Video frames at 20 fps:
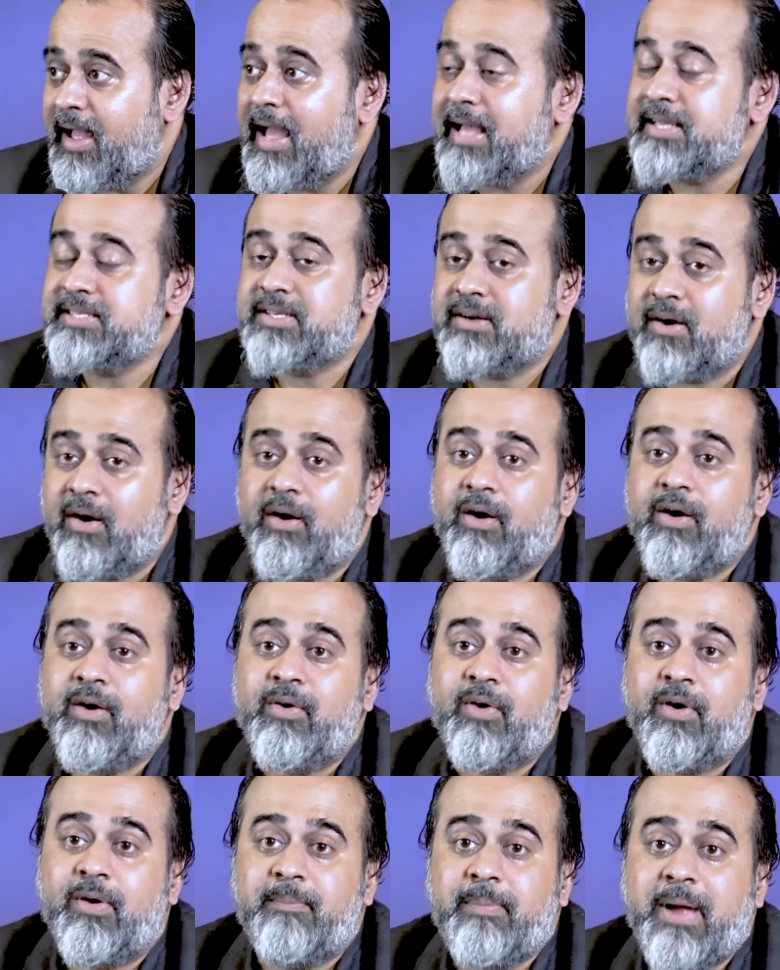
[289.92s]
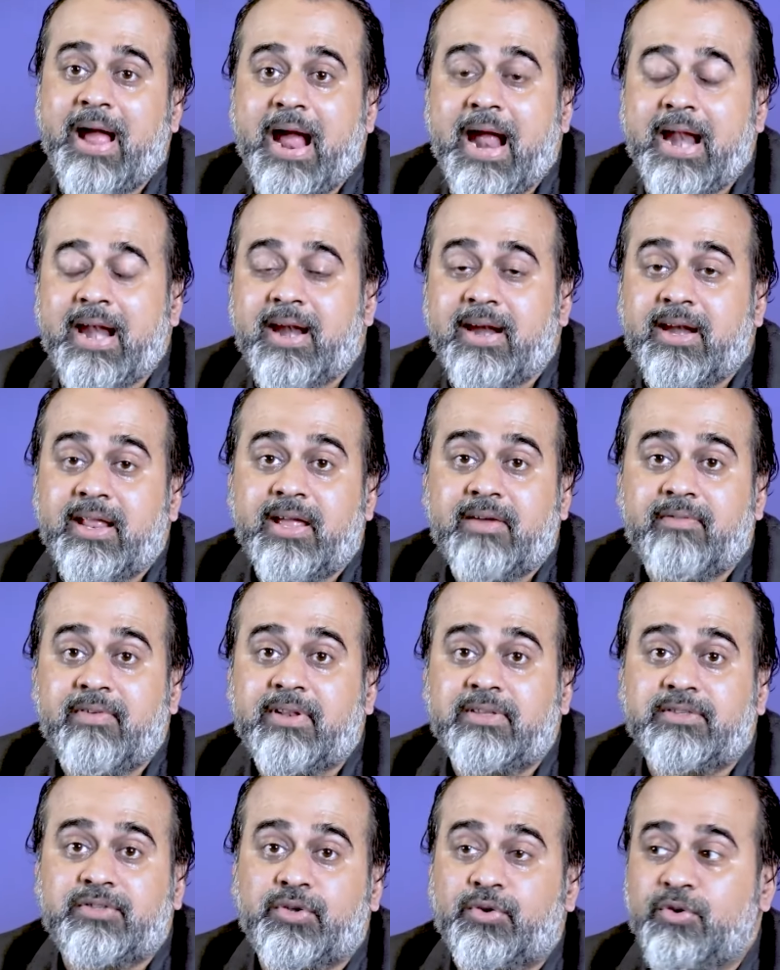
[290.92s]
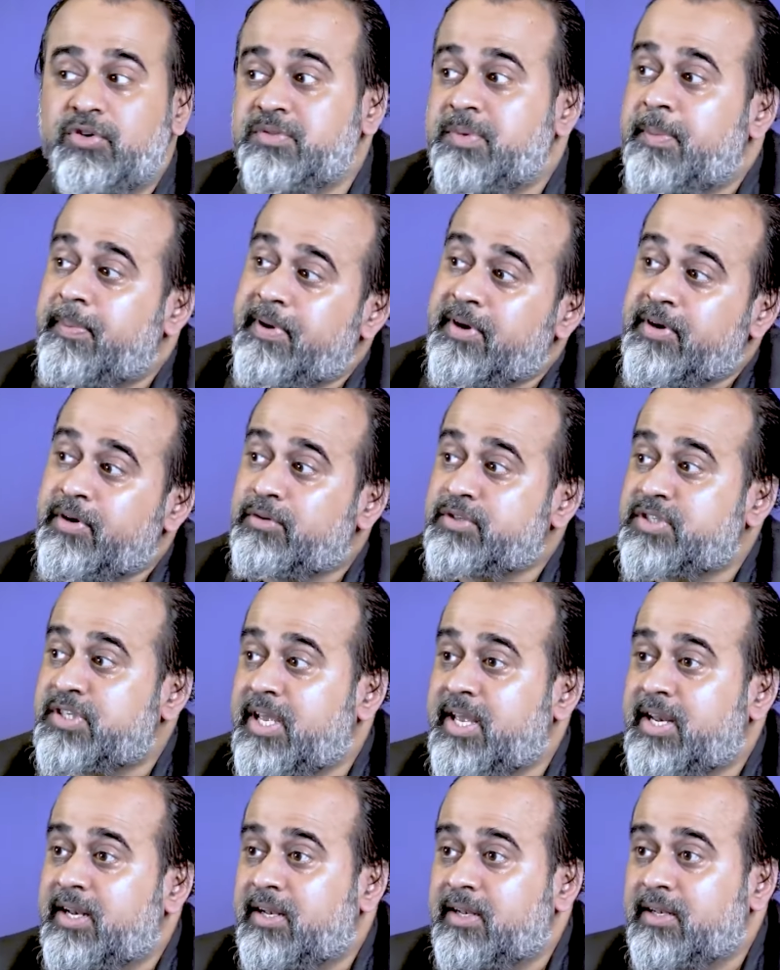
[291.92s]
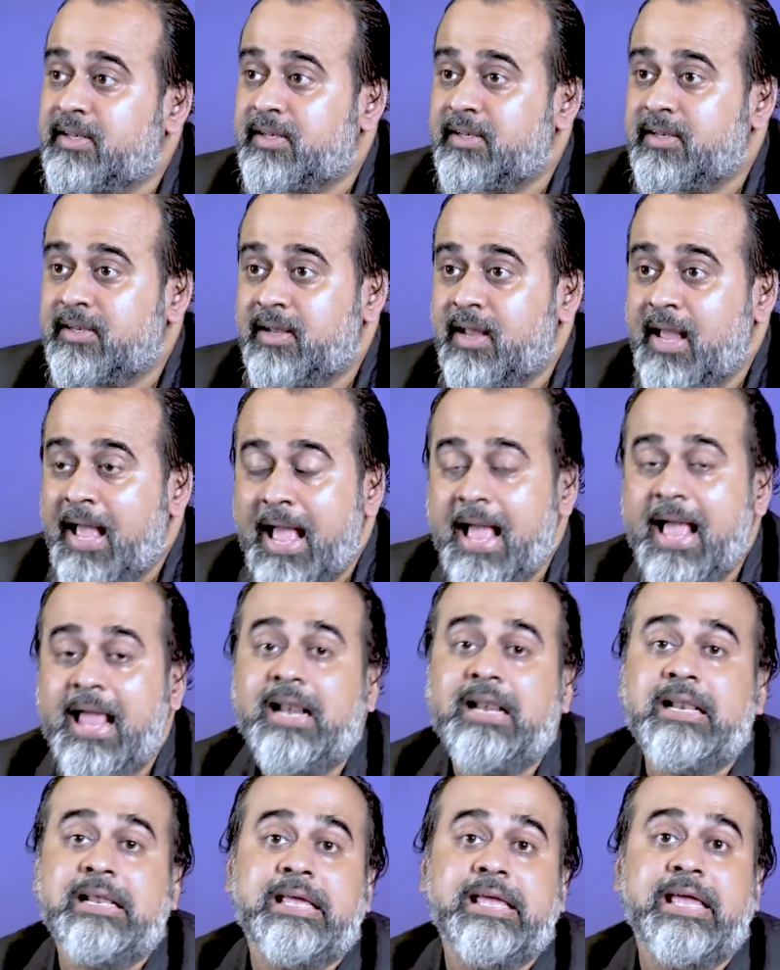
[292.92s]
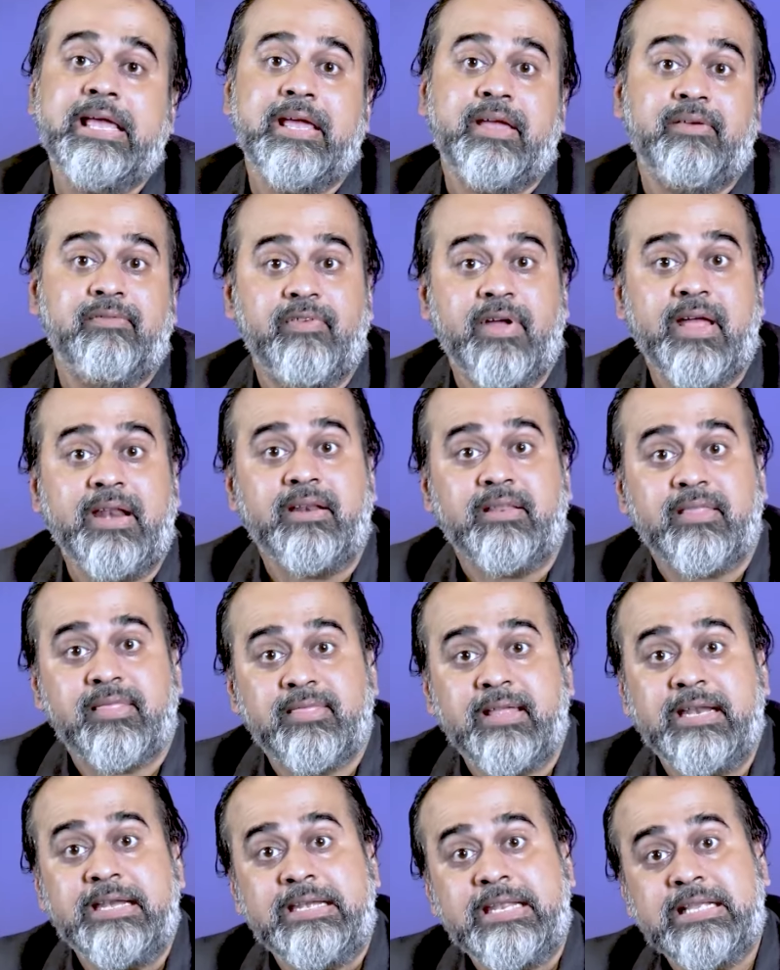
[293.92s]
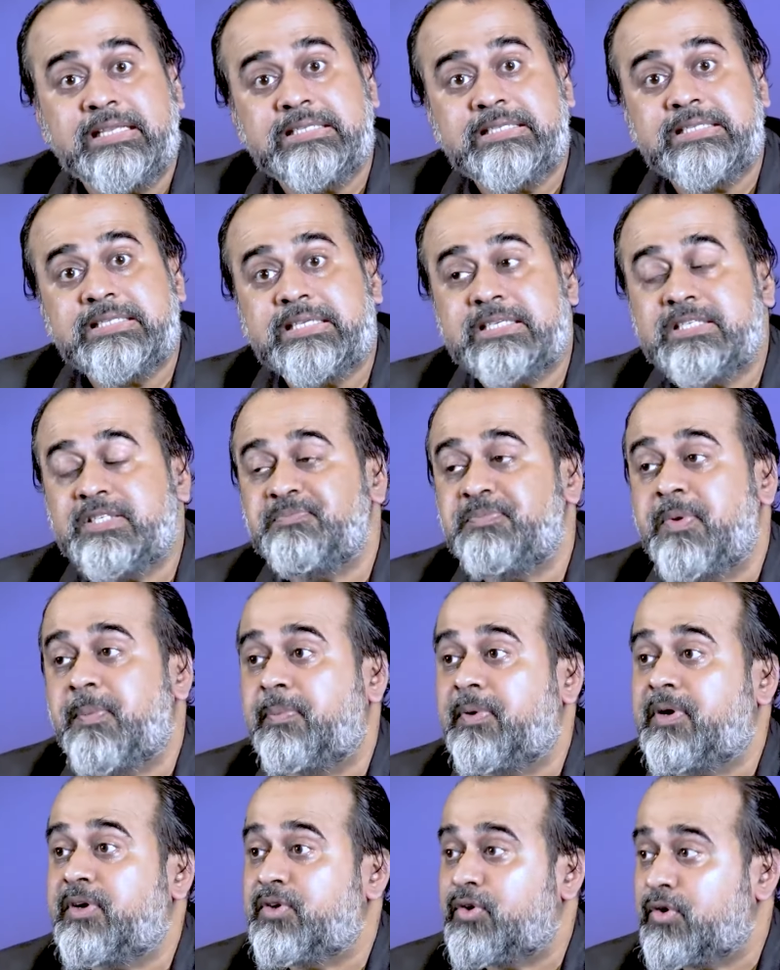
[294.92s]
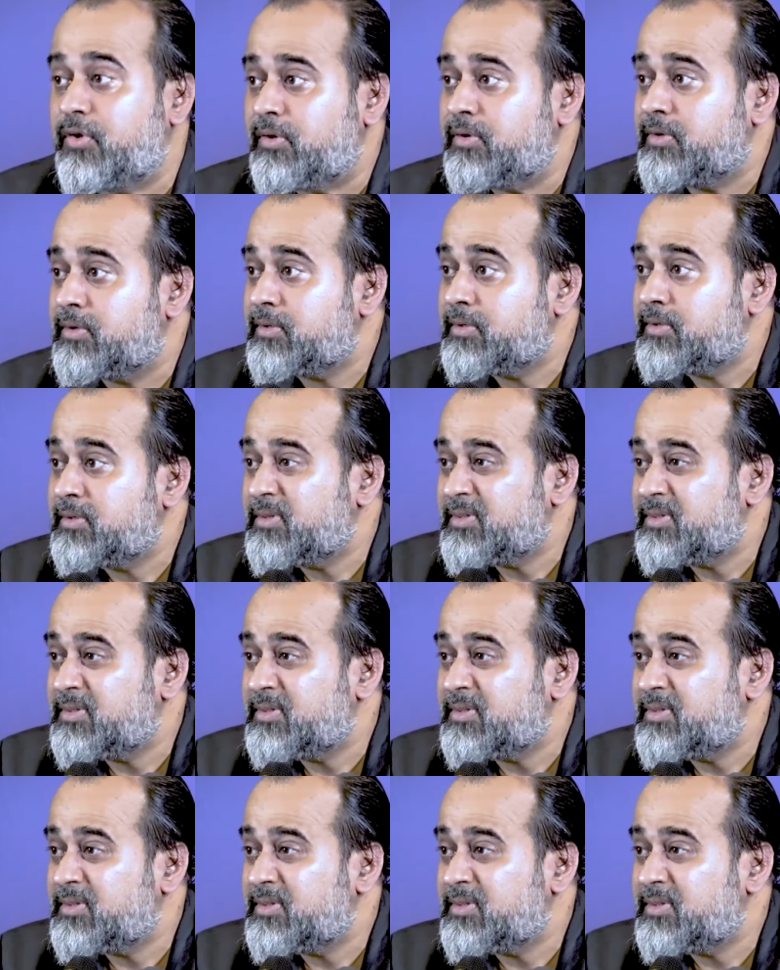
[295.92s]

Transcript: as wrong or bad, and he even throws people into jail. Hell, he even sentences people to